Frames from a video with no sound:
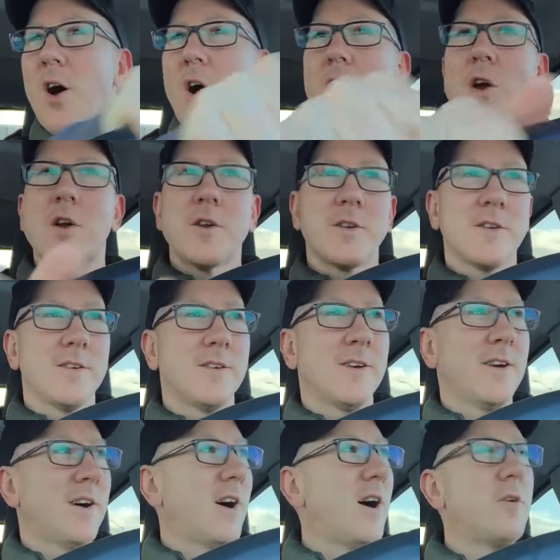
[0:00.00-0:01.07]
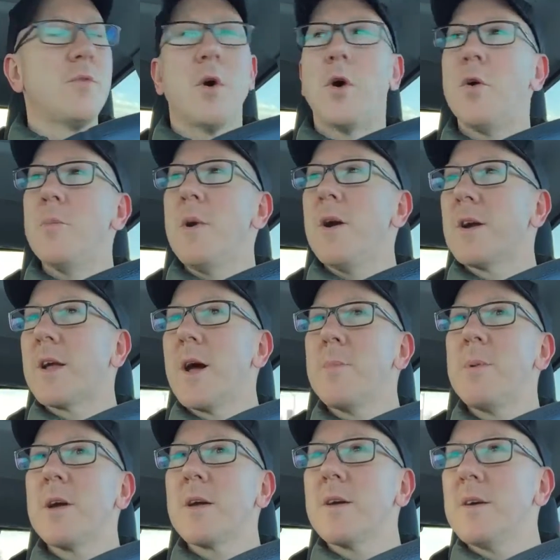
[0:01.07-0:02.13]
heart of the Homeric
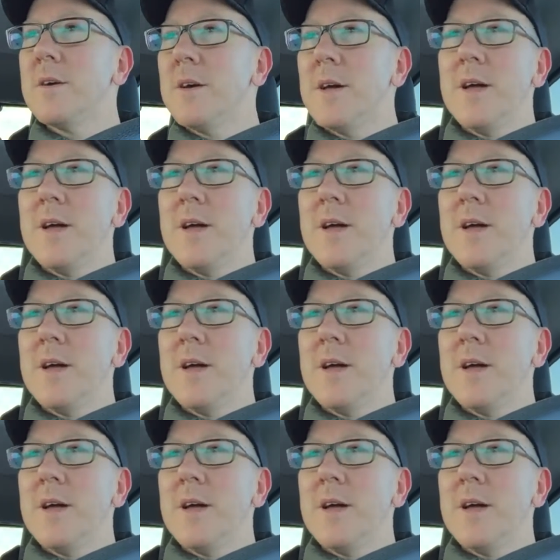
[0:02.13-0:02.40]
epic.